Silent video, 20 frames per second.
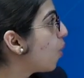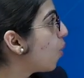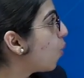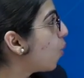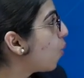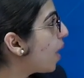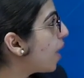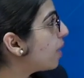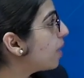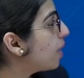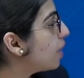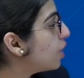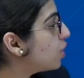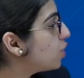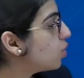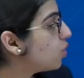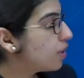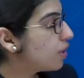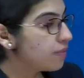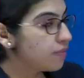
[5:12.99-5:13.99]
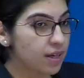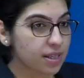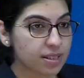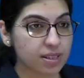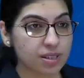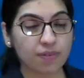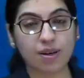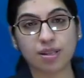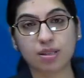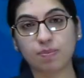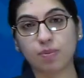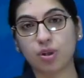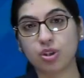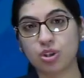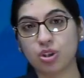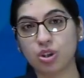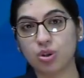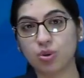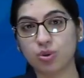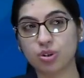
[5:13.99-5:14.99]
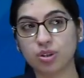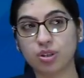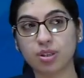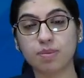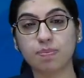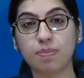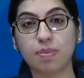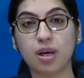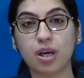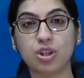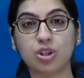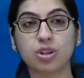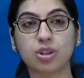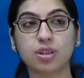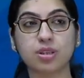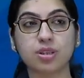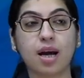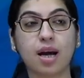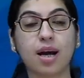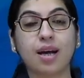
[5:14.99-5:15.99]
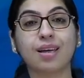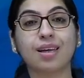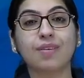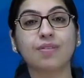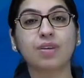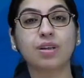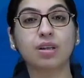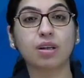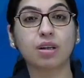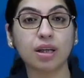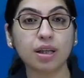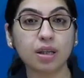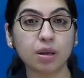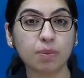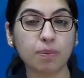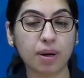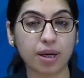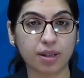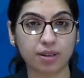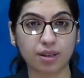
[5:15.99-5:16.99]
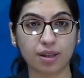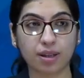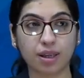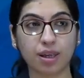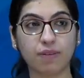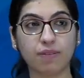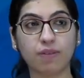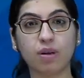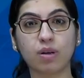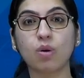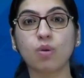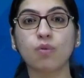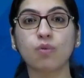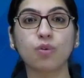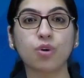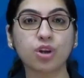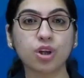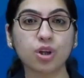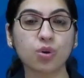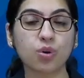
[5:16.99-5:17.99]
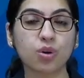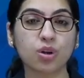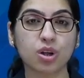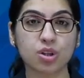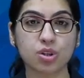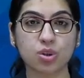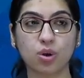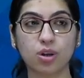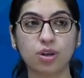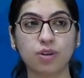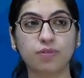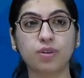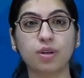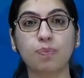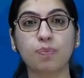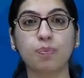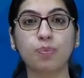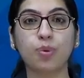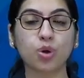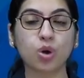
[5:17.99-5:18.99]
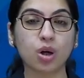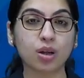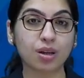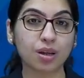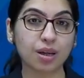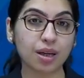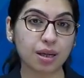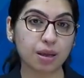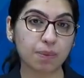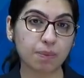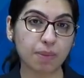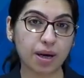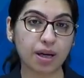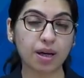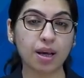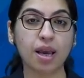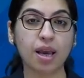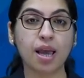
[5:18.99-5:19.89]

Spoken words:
When angioinvasive aspergillosis, patients are given treatment, they are given voriconazole if they are put on treatment,